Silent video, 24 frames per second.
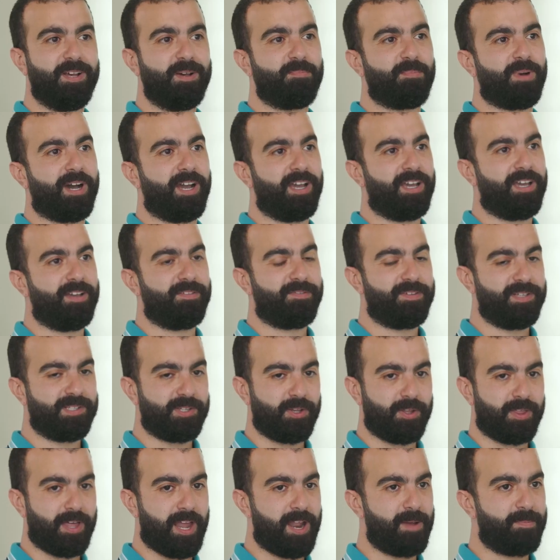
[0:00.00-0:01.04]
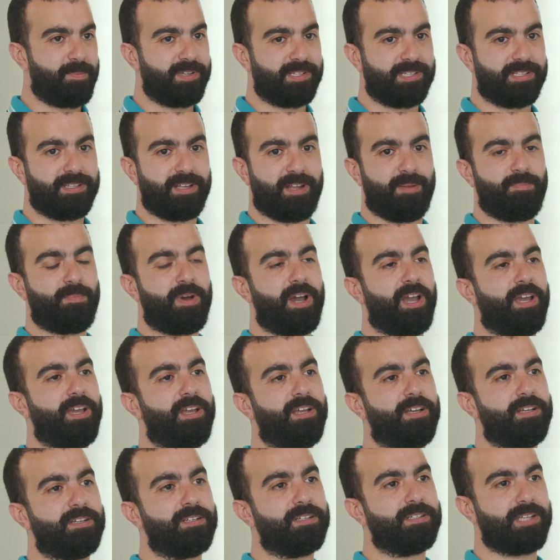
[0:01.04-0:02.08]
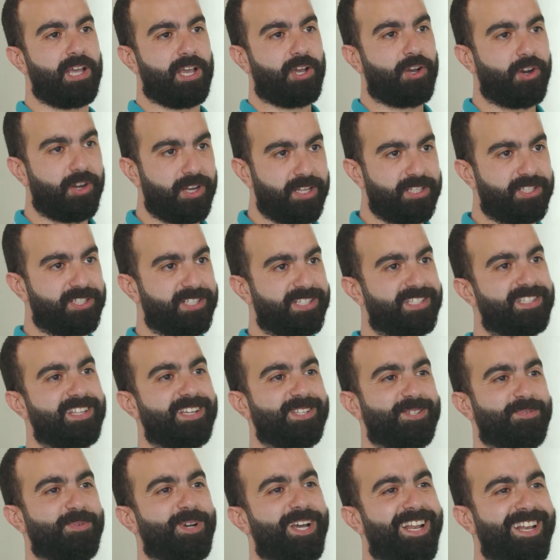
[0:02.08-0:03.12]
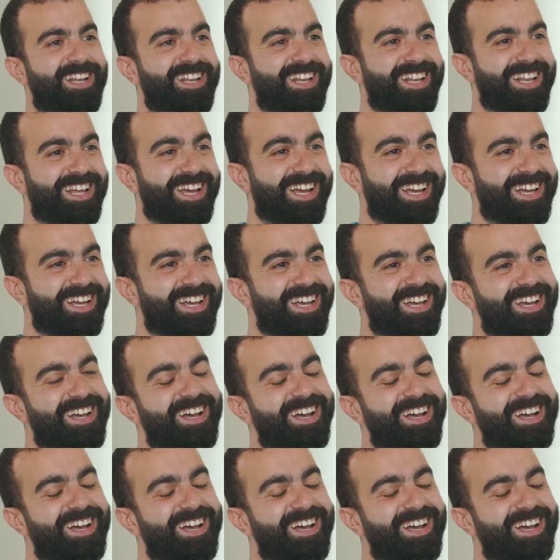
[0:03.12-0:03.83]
my physiotherapist and my psychologist as well.